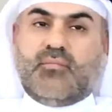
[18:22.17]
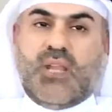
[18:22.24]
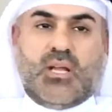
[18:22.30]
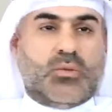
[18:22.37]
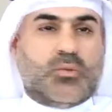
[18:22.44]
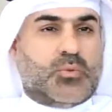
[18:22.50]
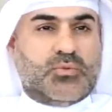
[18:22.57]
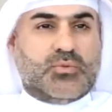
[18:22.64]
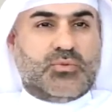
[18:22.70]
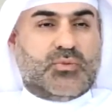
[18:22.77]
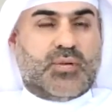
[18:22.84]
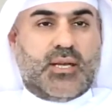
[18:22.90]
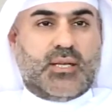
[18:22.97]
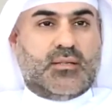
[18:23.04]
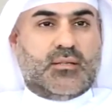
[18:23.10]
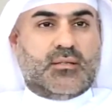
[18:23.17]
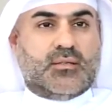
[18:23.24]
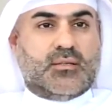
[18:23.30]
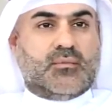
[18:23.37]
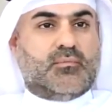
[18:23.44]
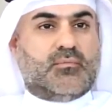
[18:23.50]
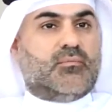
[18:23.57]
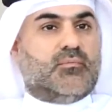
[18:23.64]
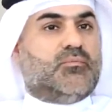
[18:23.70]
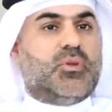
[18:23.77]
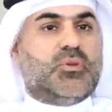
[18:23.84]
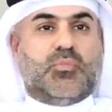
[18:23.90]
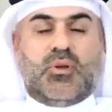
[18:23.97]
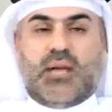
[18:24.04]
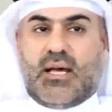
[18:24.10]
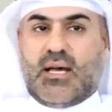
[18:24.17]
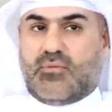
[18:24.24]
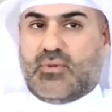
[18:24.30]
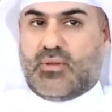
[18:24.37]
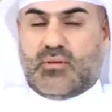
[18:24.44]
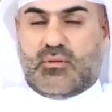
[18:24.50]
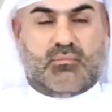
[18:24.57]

It was great. People have it,